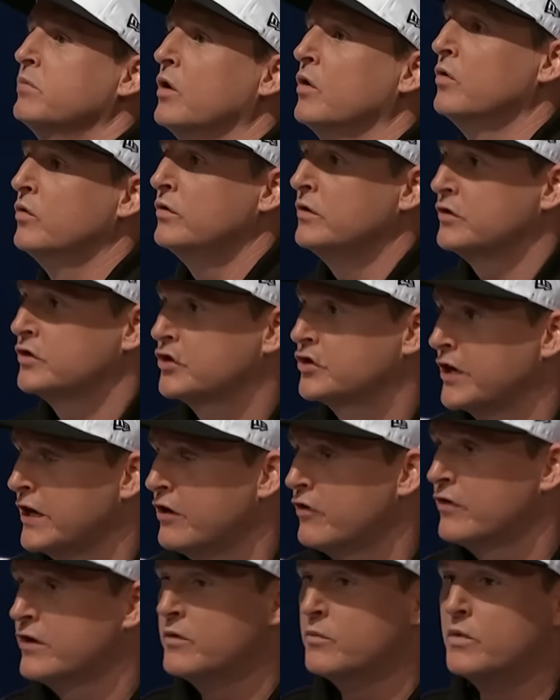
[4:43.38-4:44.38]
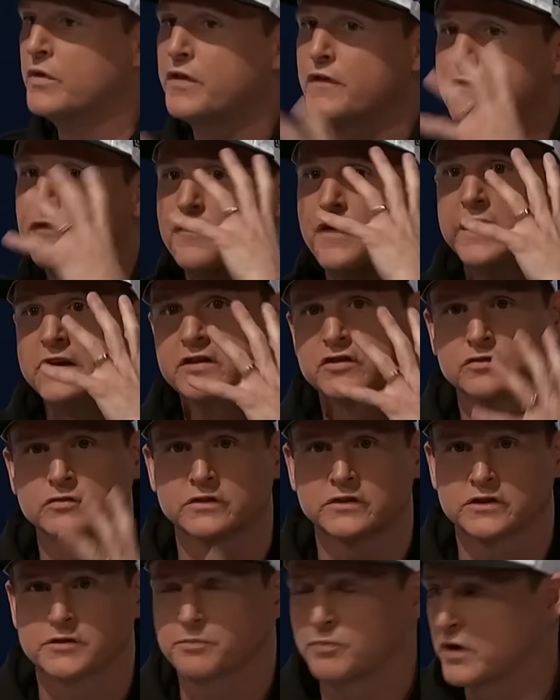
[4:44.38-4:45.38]
blown and sharing it with a facial
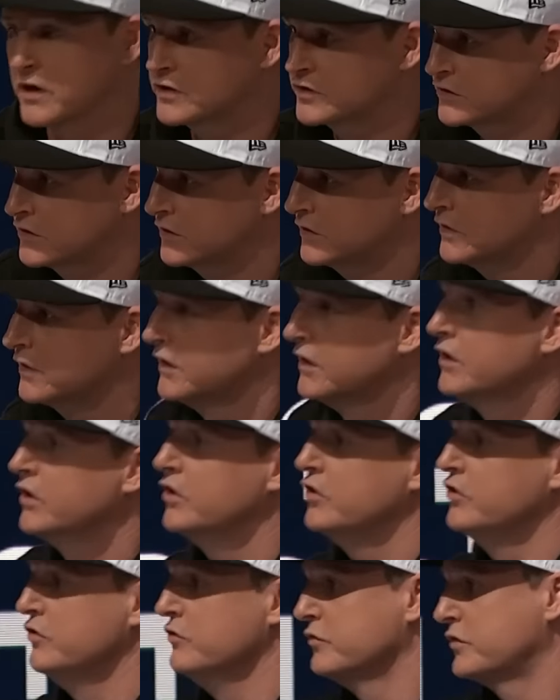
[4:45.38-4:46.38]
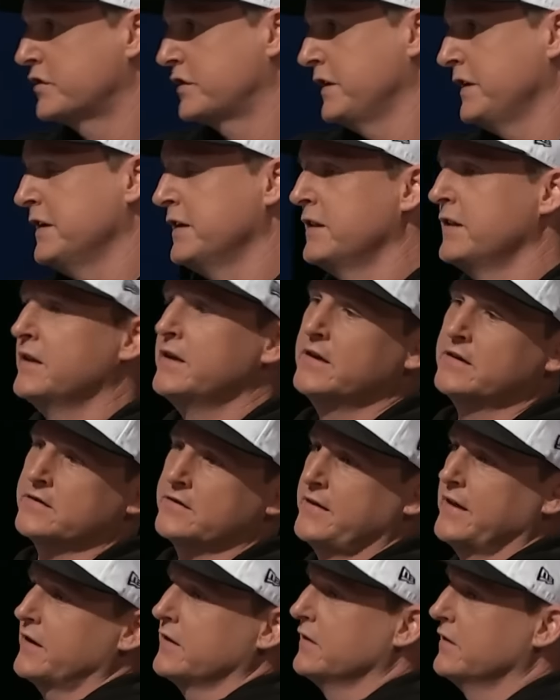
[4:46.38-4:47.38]
expression. You see in this. Take a